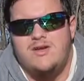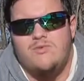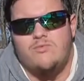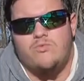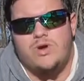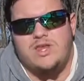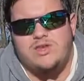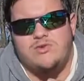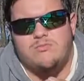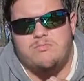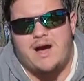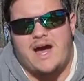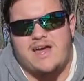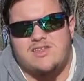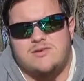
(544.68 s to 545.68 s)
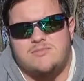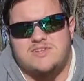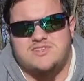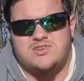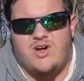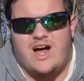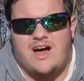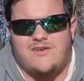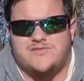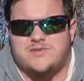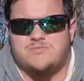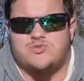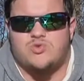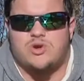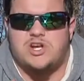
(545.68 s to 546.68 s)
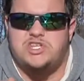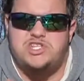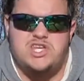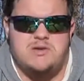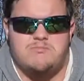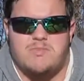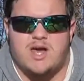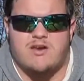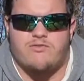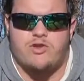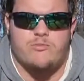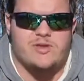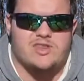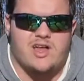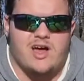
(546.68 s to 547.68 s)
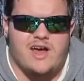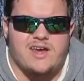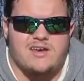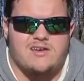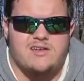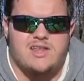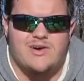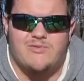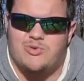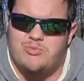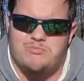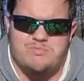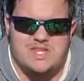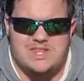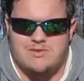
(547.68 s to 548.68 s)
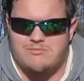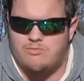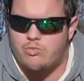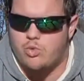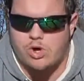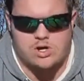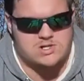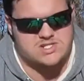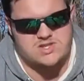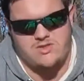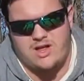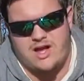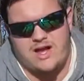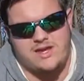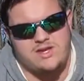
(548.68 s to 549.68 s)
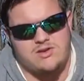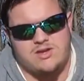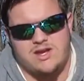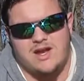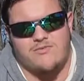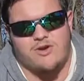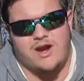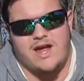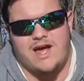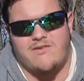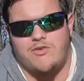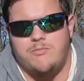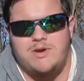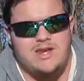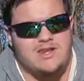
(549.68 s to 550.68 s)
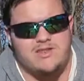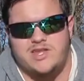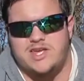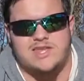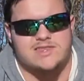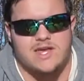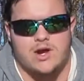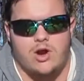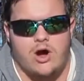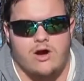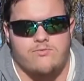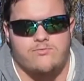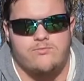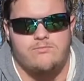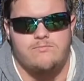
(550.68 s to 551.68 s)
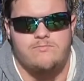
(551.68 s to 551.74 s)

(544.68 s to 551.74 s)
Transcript: when you buy them, is they'll have some sort of cheap monofilament line. It will be the worst line you can ever have. Immediately get that off.